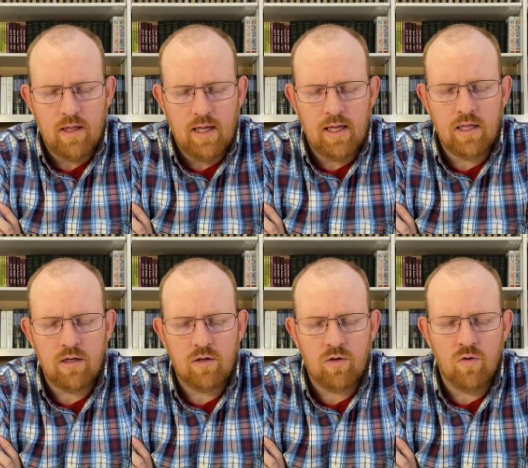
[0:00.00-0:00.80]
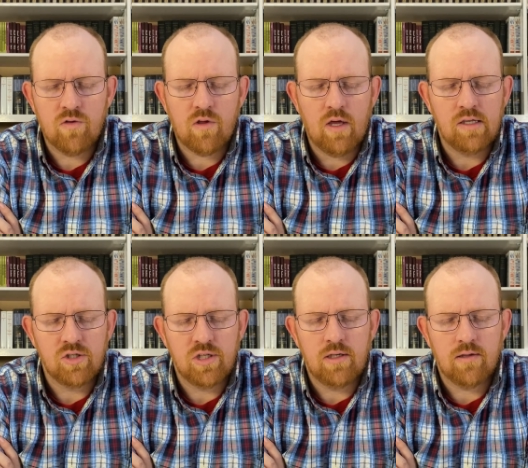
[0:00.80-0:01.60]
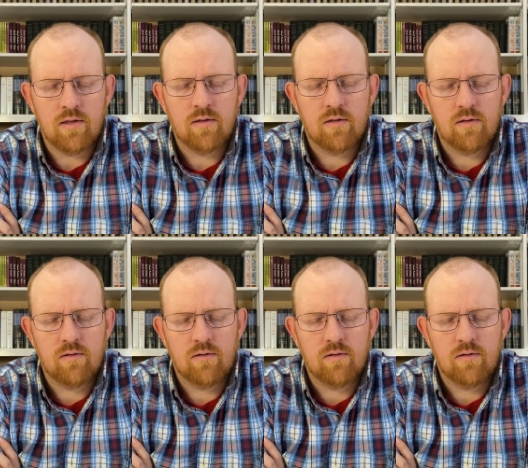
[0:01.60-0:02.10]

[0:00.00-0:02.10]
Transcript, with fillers: in your Son, Jesus.